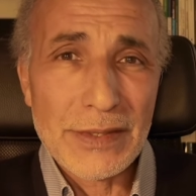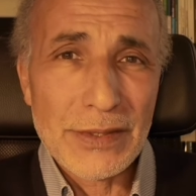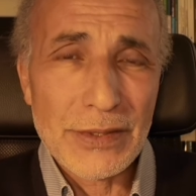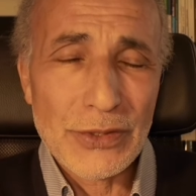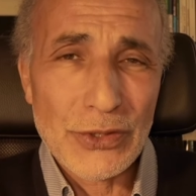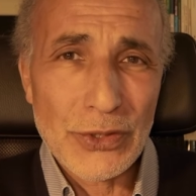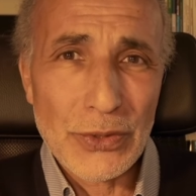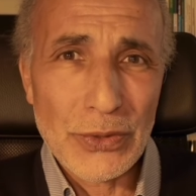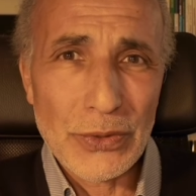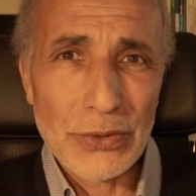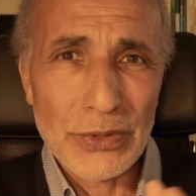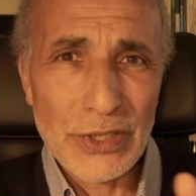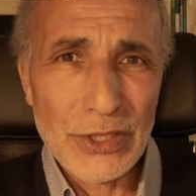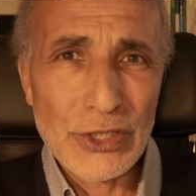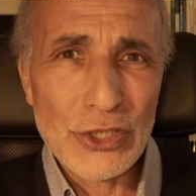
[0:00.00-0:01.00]
So
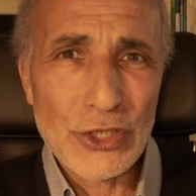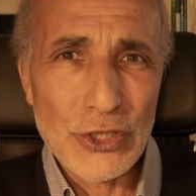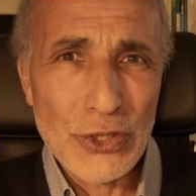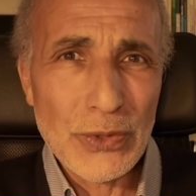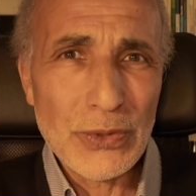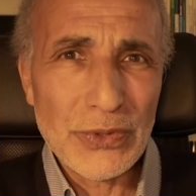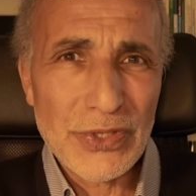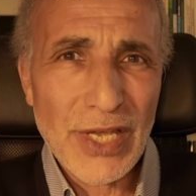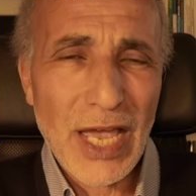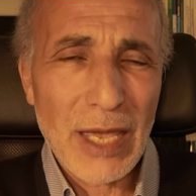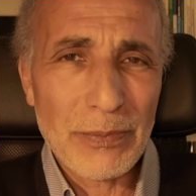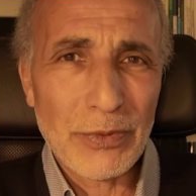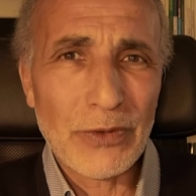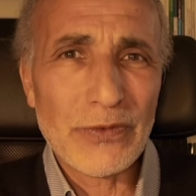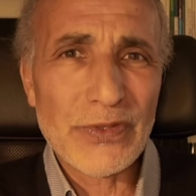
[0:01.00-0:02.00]
this new
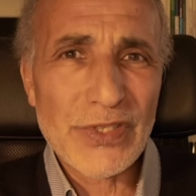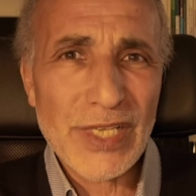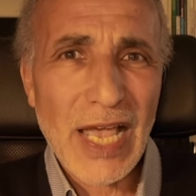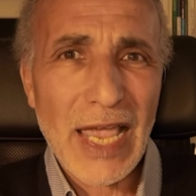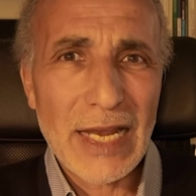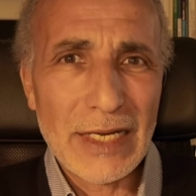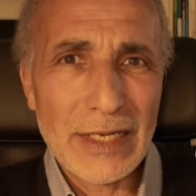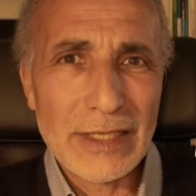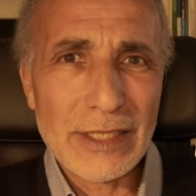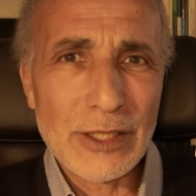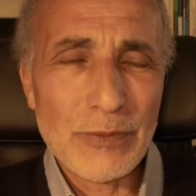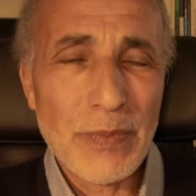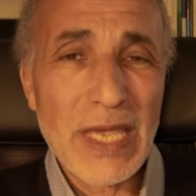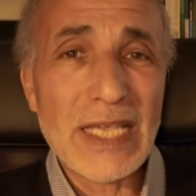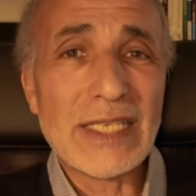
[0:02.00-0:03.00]
type of
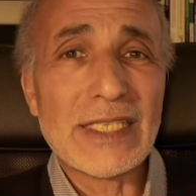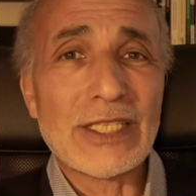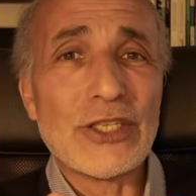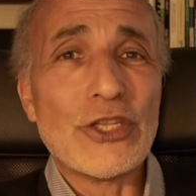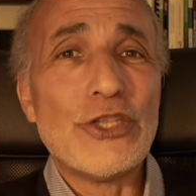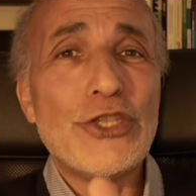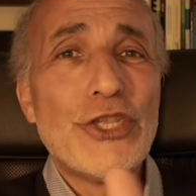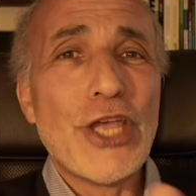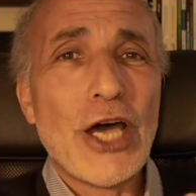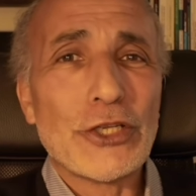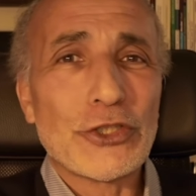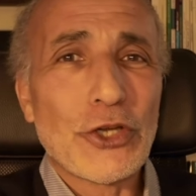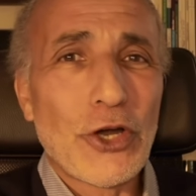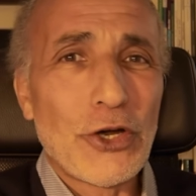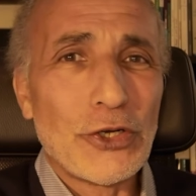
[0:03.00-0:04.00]
silence based
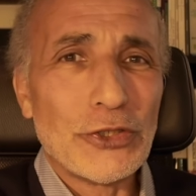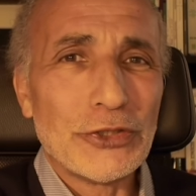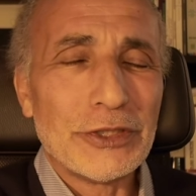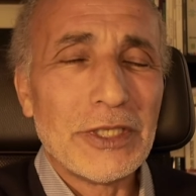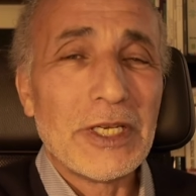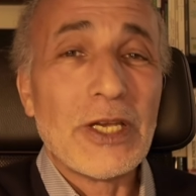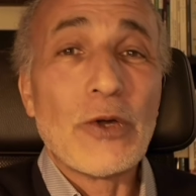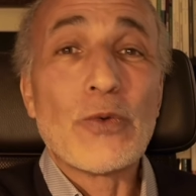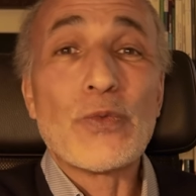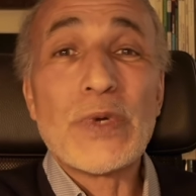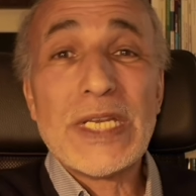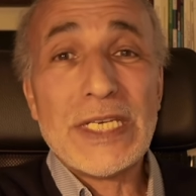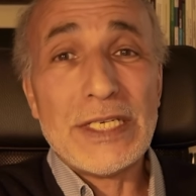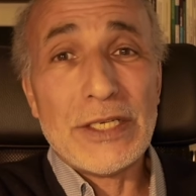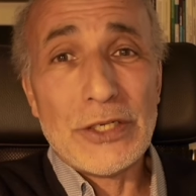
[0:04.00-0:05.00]
not on
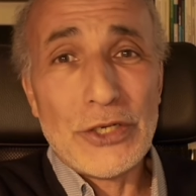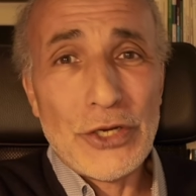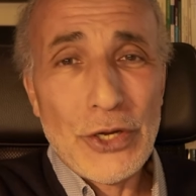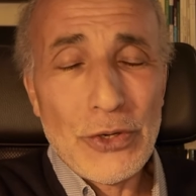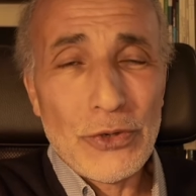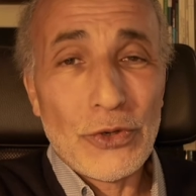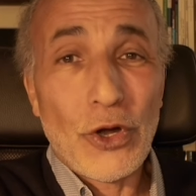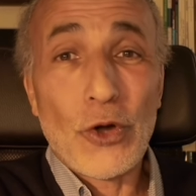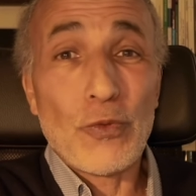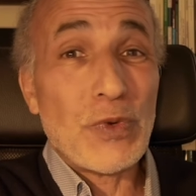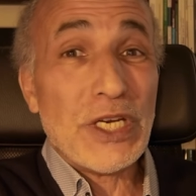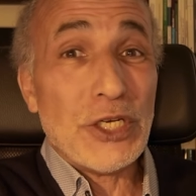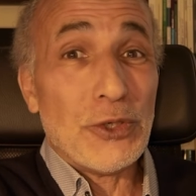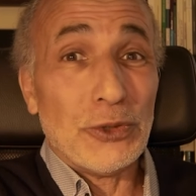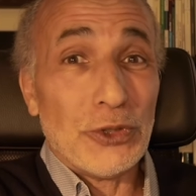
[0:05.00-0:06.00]
we didn't know or
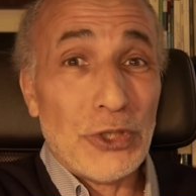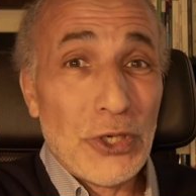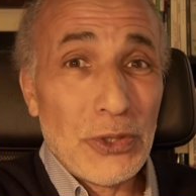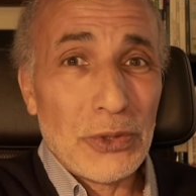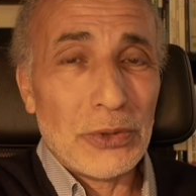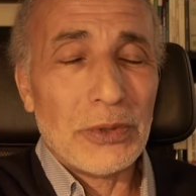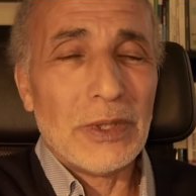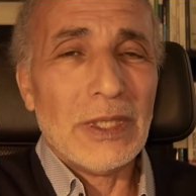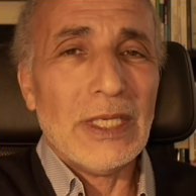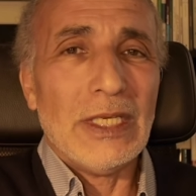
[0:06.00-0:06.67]
we don't know,